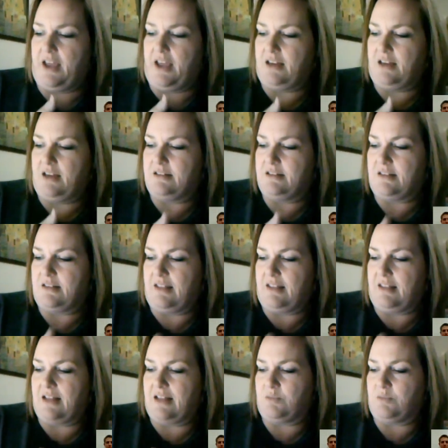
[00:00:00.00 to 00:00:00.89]
the
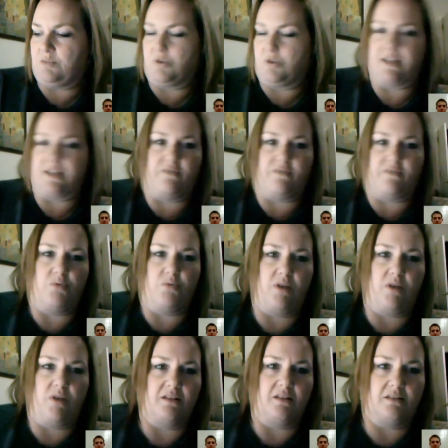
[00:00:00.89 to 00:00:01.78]
9s, then that's worth 7
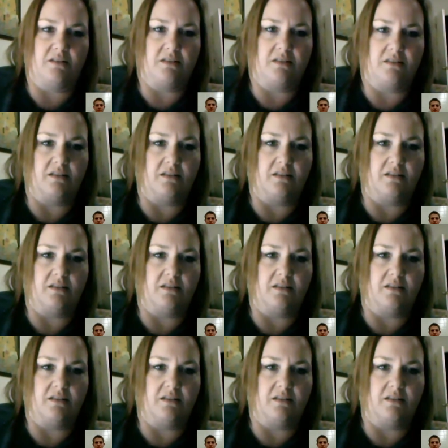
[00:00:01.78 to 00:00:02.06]
points,